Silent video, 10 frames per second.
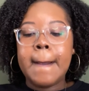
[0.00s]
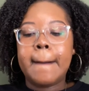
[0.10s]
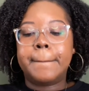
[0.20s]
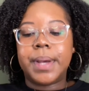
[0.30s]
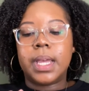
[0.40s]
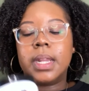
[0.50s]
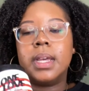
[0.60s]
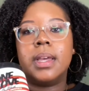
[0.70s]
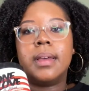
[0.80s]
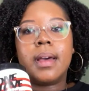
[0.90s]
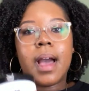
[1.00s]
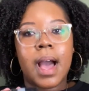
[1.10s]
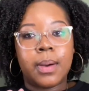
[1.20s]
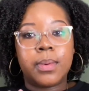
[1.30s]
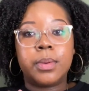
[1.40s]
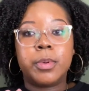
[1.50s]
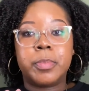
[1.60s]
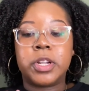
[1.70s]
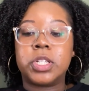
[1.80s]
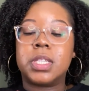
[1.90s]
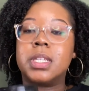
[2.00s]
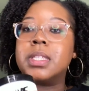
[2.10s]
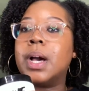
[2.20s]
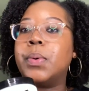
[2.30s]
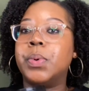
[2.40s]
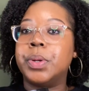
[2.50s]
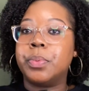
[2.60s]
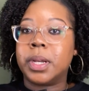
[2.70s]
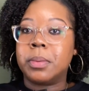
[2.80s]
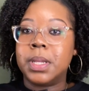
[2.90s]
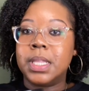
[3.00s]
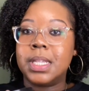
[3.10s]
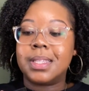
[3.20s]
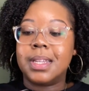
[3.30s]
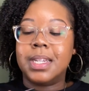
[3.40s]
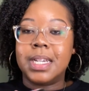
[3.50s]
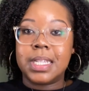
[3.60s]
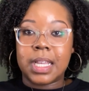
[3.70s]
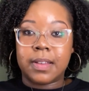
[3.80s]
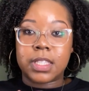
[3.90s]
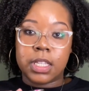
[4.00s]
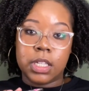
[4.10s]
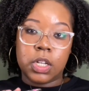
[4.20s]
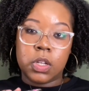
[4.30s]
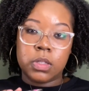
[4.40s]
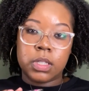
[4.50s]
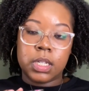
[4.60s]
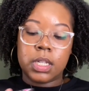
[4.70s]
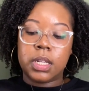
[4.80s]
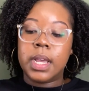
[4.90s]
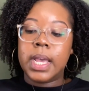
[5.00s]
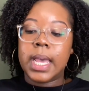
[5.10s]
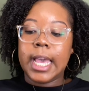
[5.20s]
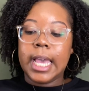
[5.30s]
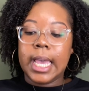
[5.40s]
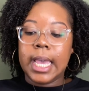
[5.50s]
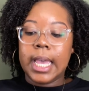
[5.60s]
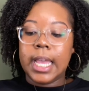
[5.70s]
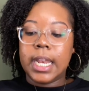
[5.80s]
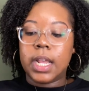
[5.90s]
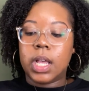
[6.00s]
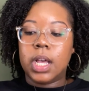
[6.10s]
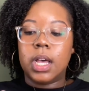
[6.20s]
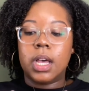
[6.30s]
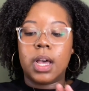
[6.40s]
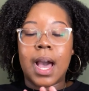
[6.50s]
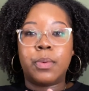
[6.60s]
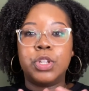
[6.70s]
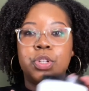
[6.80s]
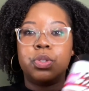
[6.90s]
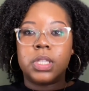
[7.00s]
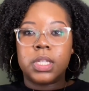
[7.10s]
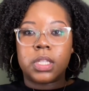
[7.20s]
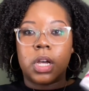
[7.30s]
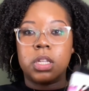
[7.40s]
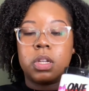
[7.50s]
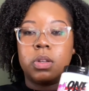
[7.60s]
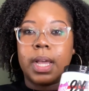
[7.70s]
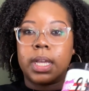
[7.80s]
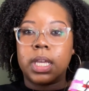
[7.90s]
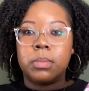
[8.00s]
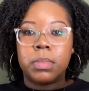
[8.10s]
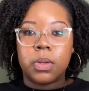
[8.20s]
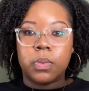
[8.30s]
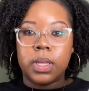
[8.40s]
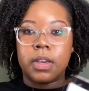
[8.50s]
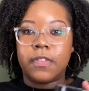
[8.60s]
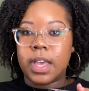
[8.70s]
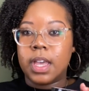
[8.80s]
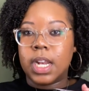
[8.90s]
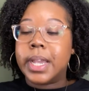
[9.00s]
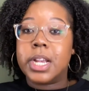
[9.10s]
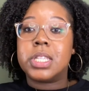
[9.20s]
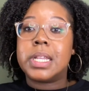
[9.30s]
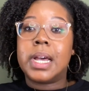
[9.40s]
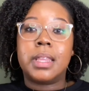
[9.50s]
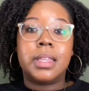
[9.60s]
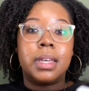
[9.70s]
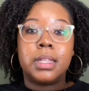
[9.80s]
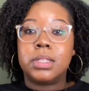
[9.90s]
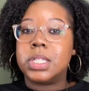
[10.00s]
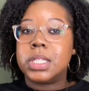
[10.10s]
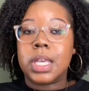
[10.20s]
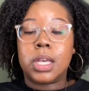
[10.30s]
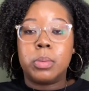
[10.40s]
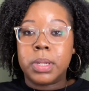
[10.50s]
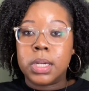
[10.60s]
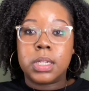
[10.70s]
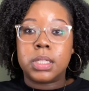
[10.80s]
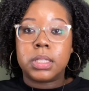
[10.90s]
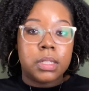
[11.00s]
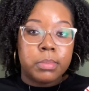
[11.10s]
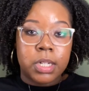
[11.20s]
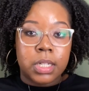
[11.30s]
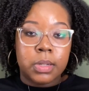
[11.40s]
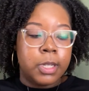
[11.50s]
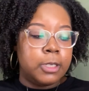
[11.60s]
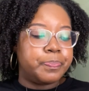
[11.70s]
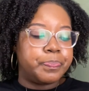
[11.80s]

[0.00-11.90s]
But I would repurchase this. I would recommend this. It does have silicones in it, and I would use this also like in the midweek if I had like a hairstyle that just said kaplunka in the middle of the week.